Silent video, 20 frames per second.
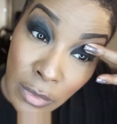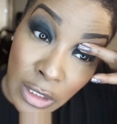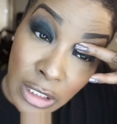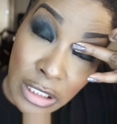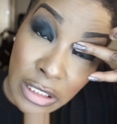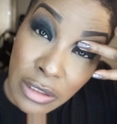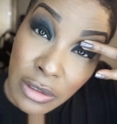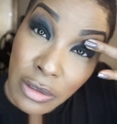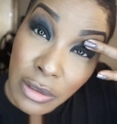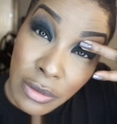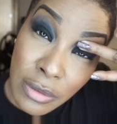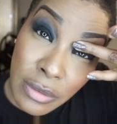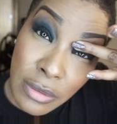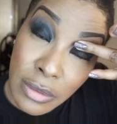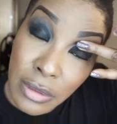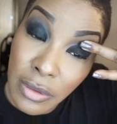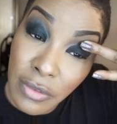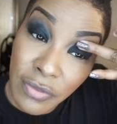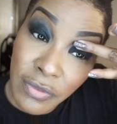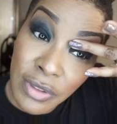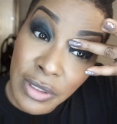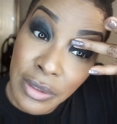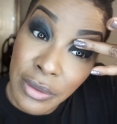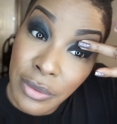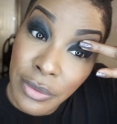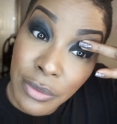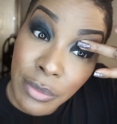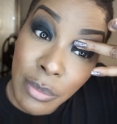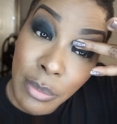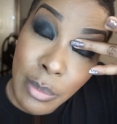And you know, the
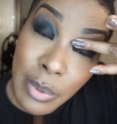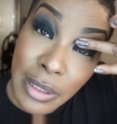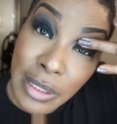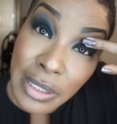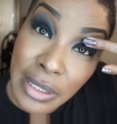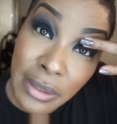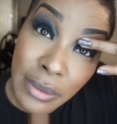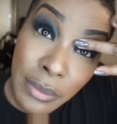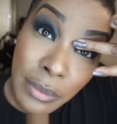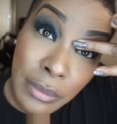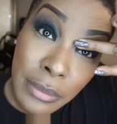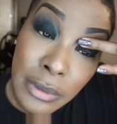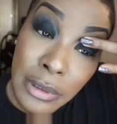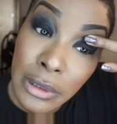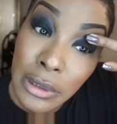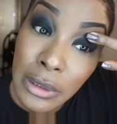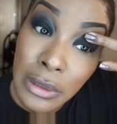fingers blend really